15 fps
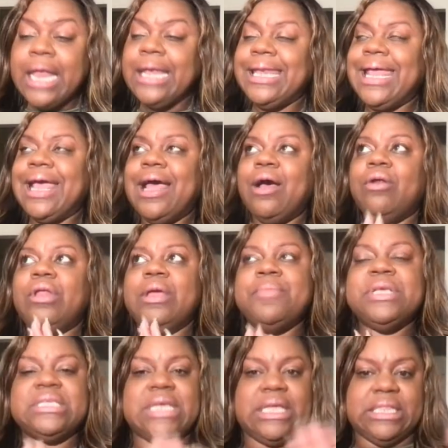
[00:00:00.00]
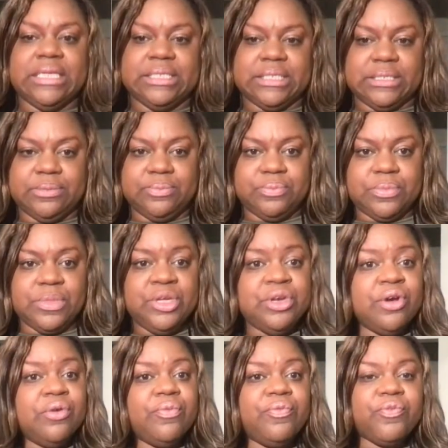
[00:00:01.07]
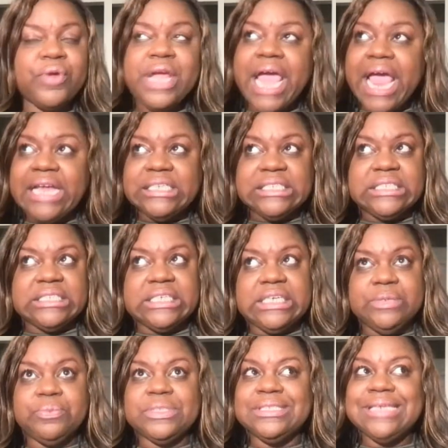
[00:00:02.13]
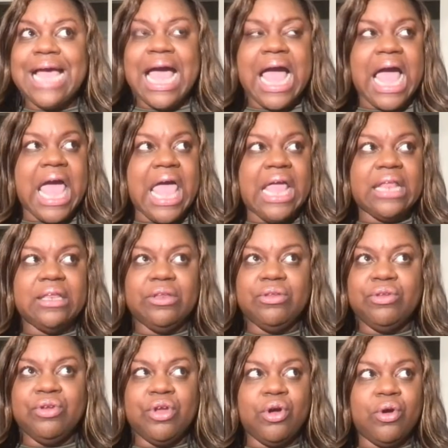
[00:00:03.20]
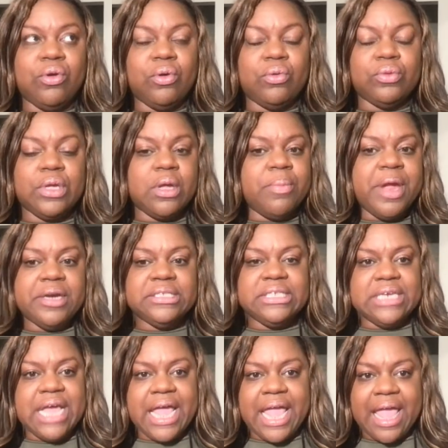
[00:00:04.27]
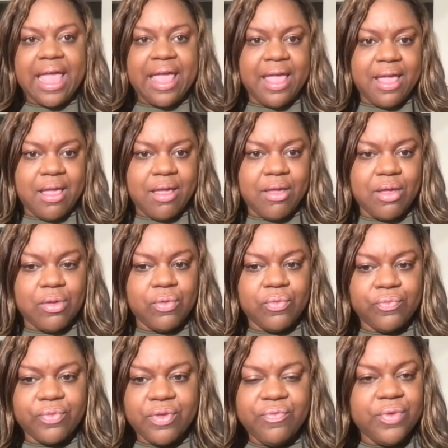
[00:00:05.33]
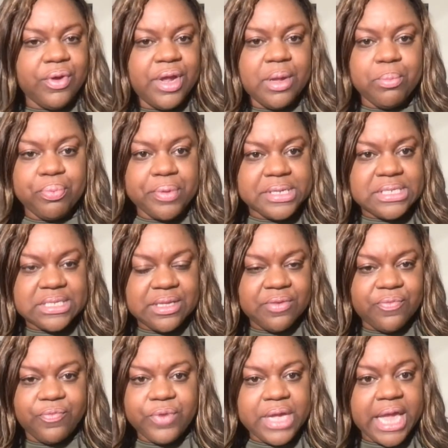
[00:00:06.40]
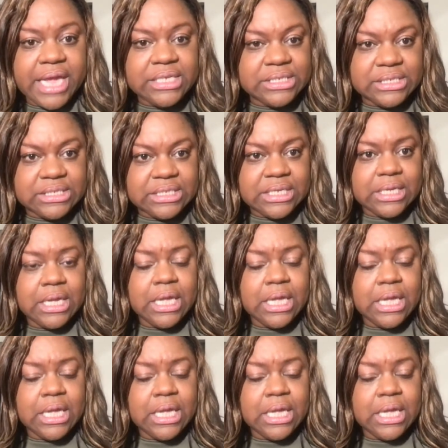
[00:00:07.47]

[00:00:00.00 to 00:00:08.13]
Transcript: Now, let me say this. Free agency was not, the Commanders did not have a very impressive free agency.